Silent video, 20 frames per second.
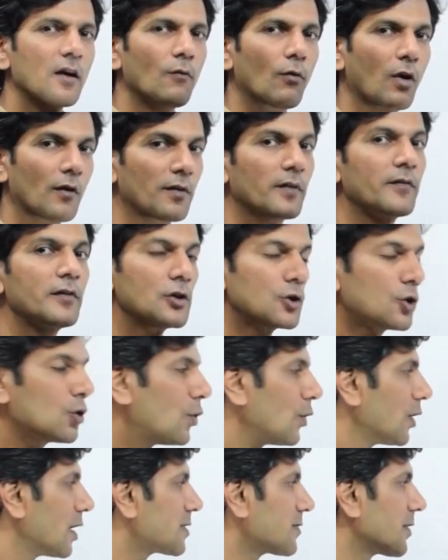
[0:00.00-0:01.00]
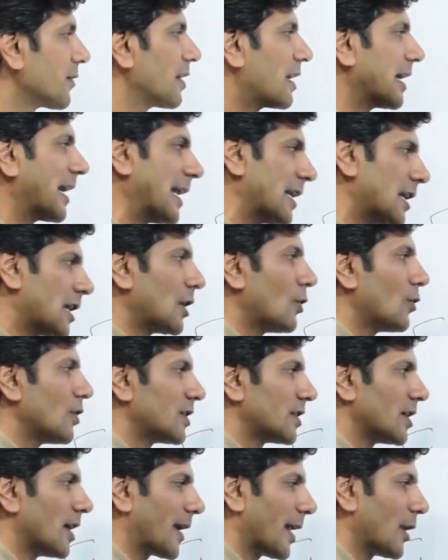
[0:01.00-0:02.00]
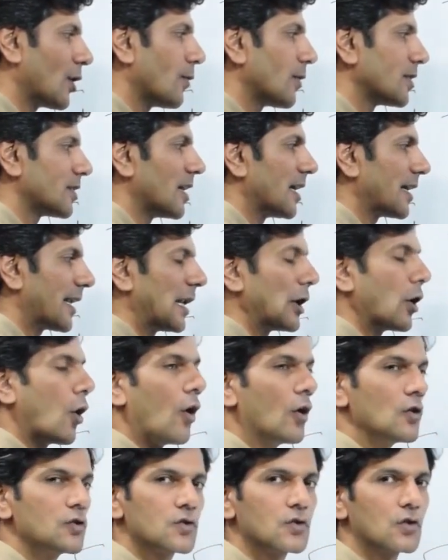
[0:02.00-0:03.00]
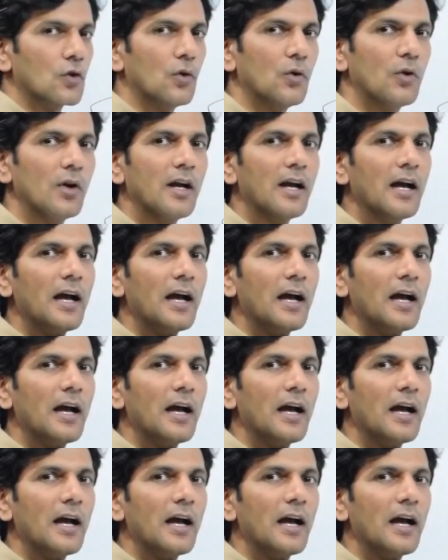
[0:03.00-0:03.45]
what we will do is we will include 13 over 13 also,